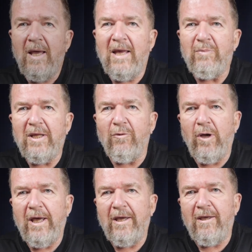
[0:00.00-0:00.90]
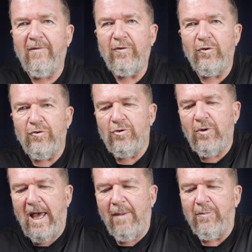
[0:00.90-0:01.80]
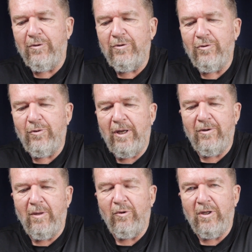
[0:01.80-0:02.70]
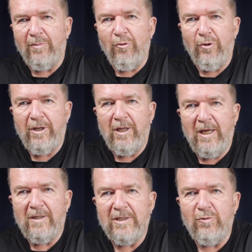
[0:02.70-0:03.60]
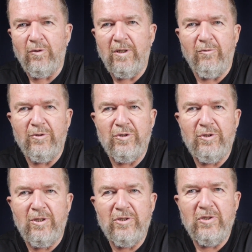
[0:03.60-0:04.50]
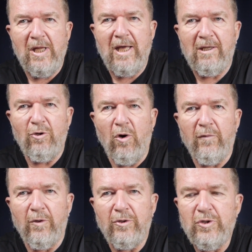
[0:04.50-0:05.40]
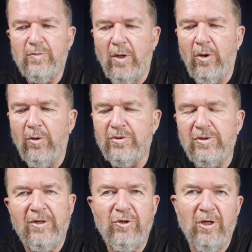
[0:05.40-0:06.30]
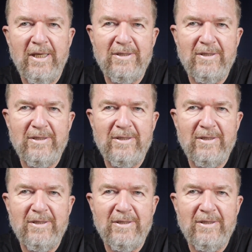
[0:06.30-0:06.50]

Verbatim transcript: And by the way, if you do happen to end up with a print like this one that was just slightly overexposed and you'd like